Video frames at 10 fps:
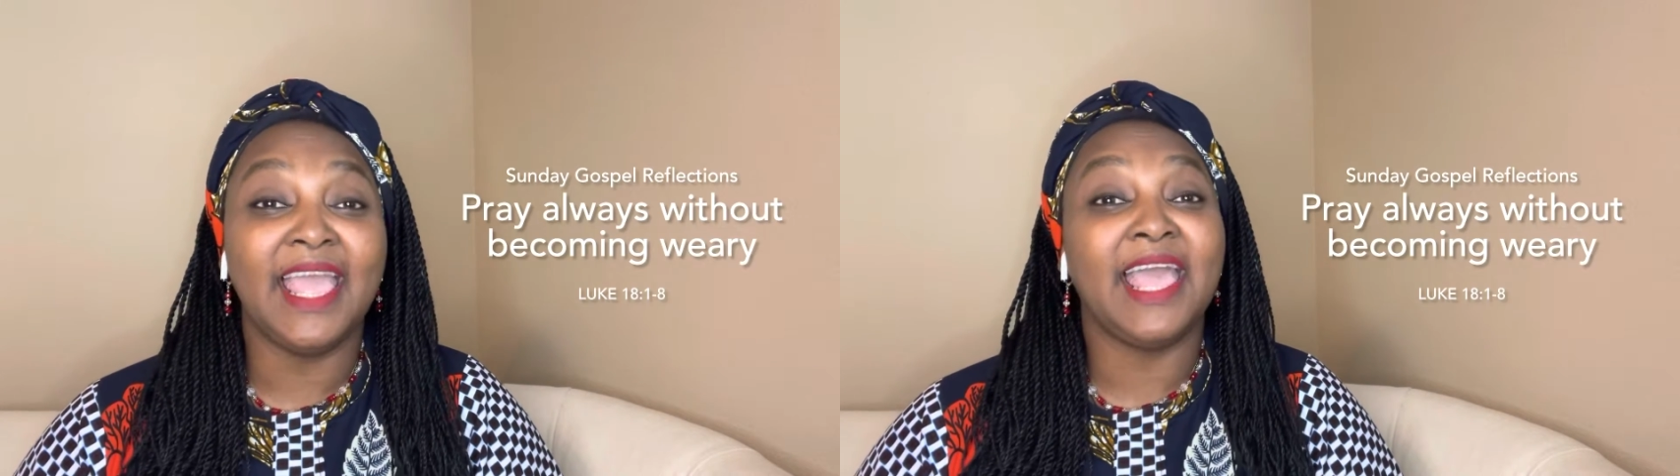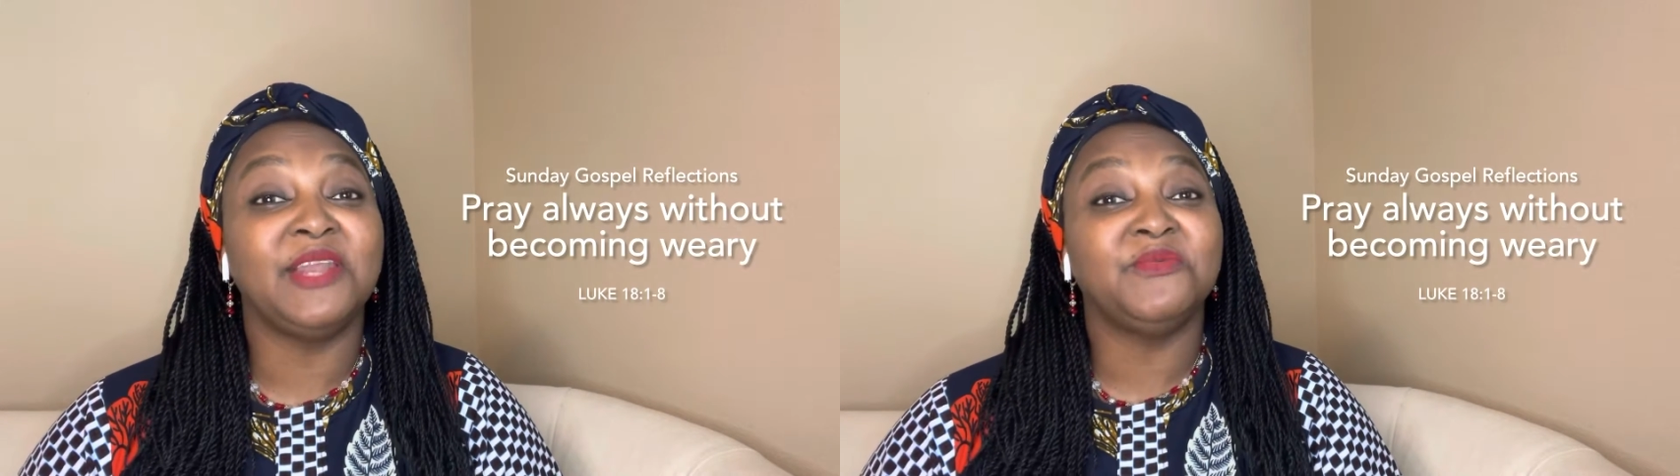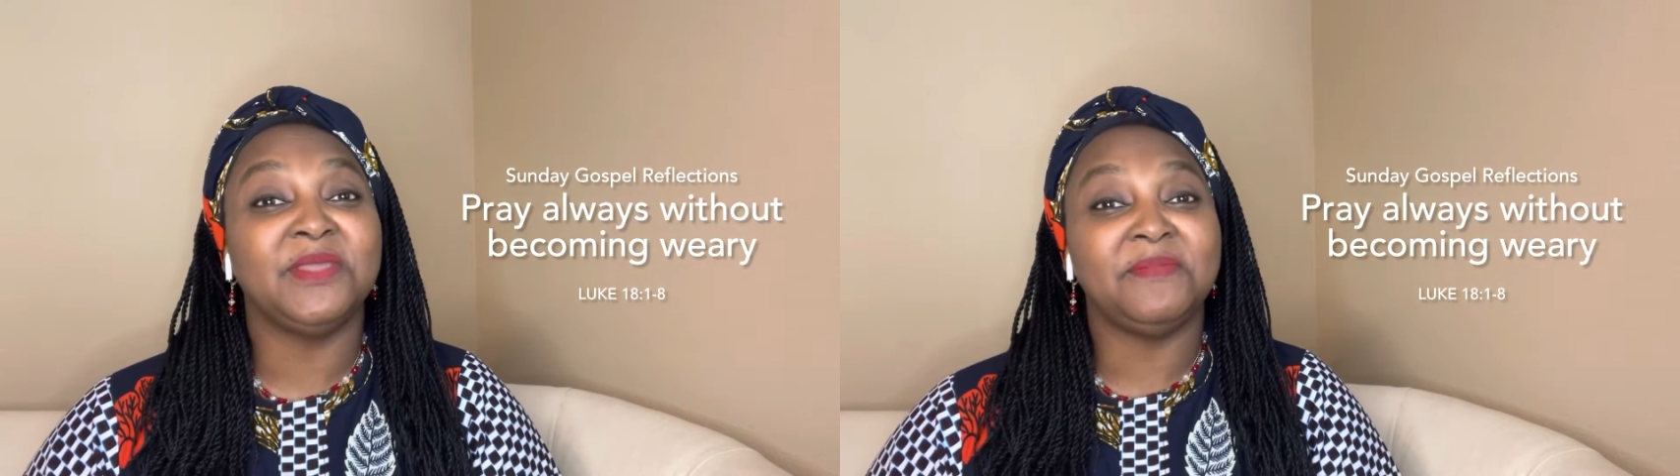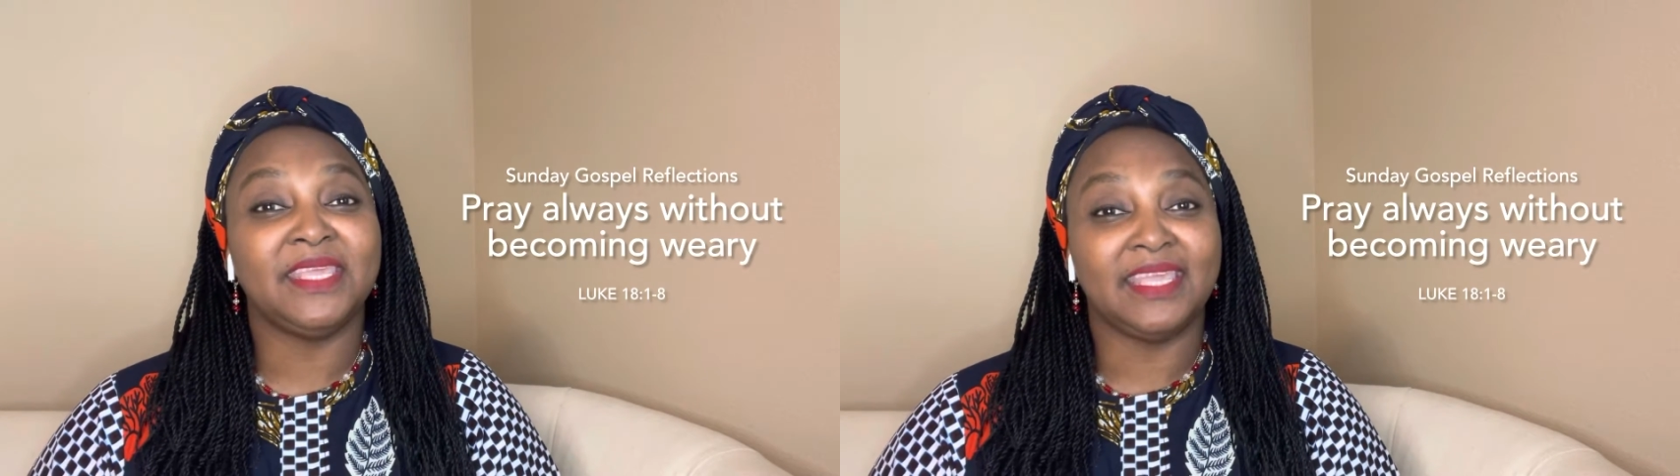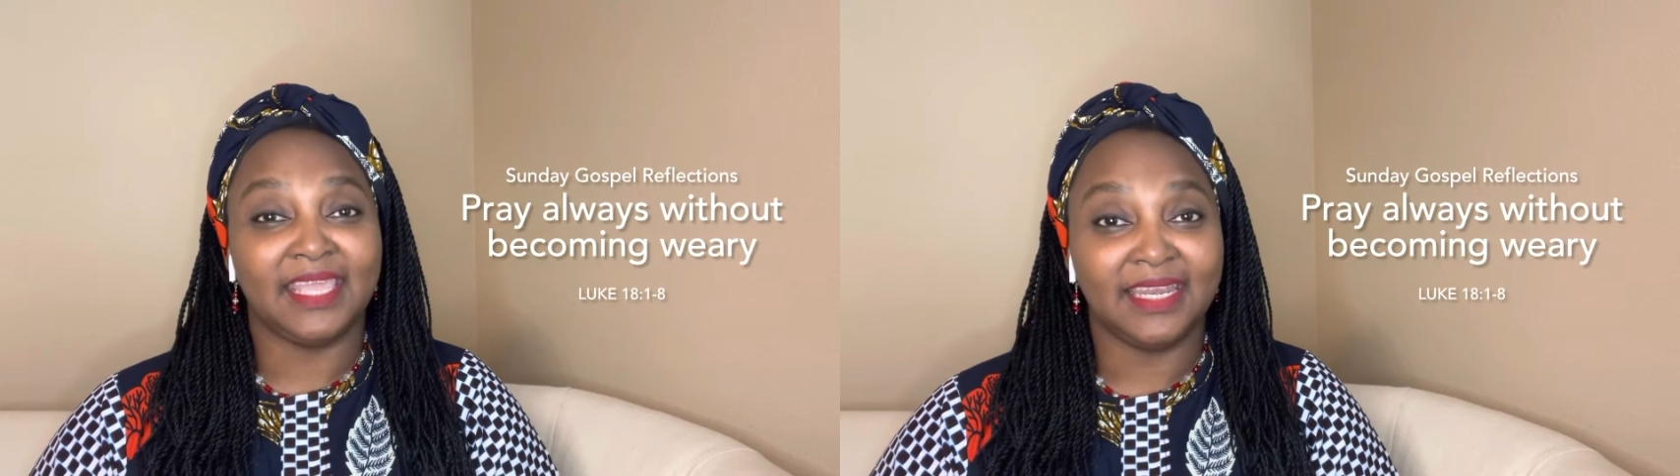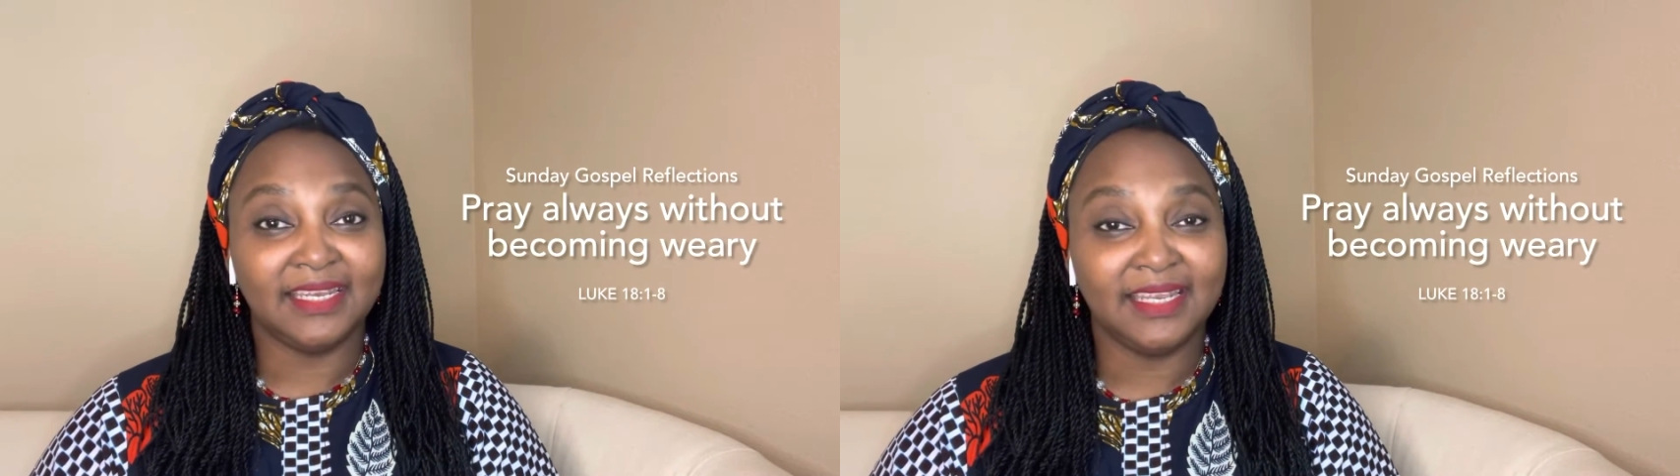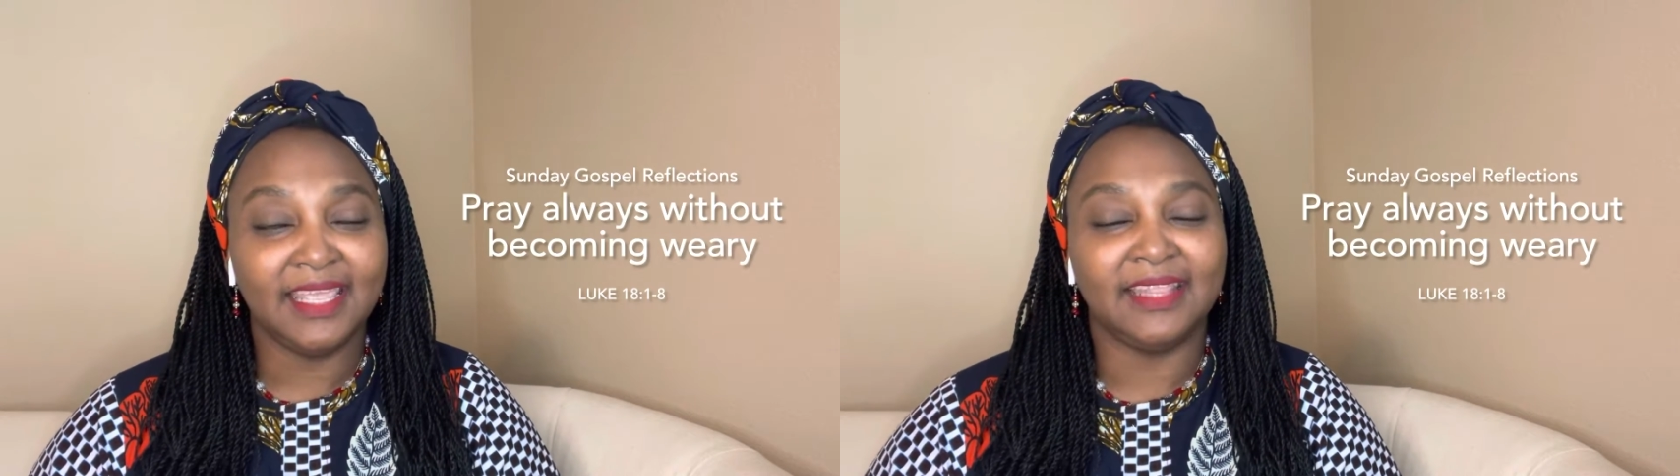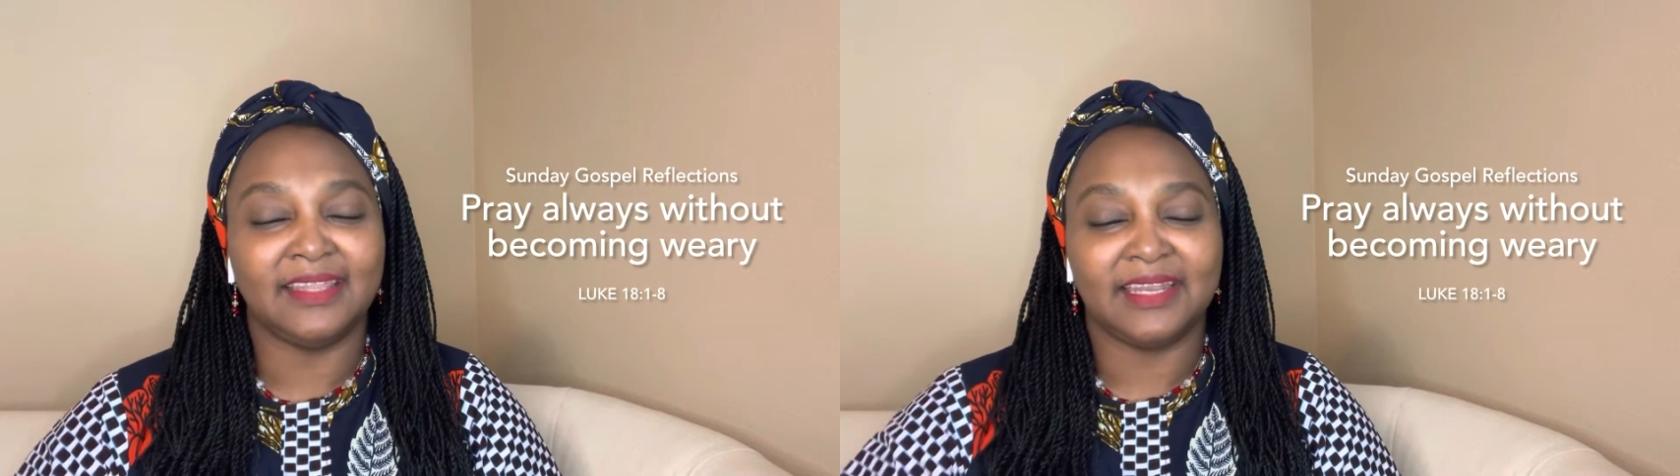And we begin
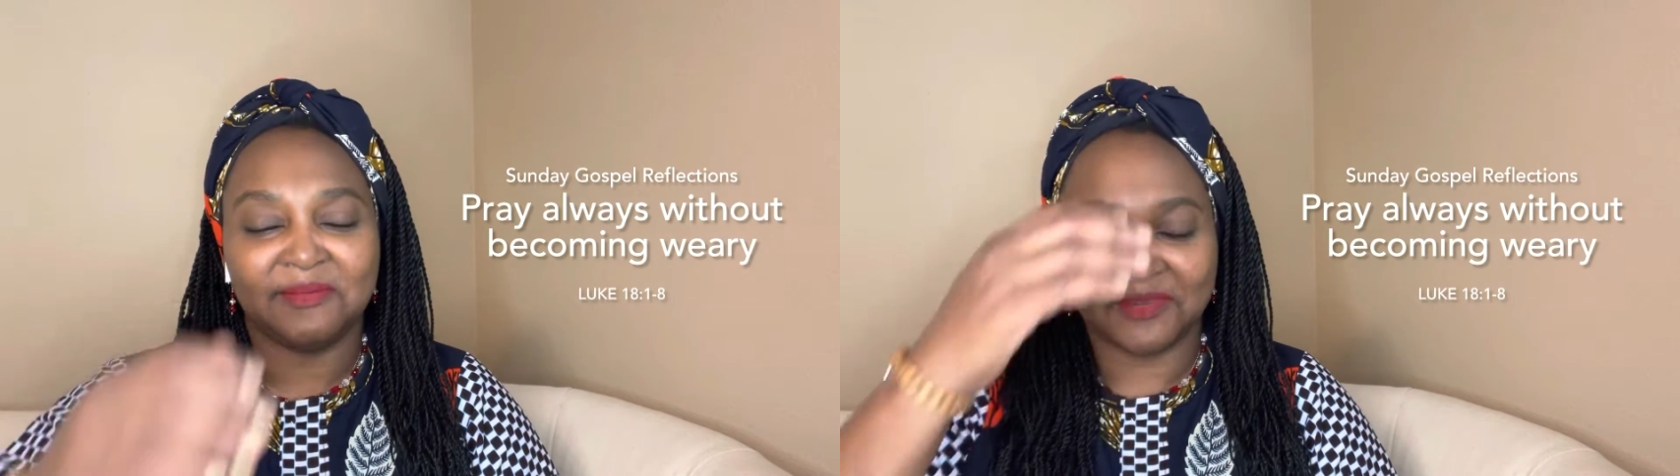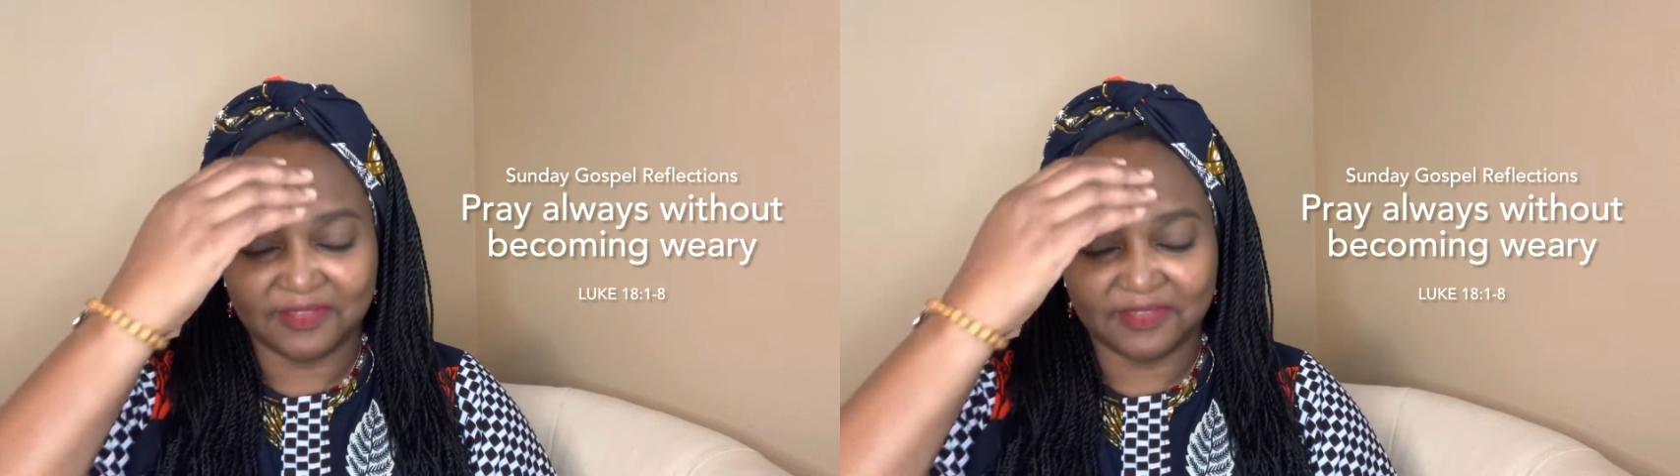in the name of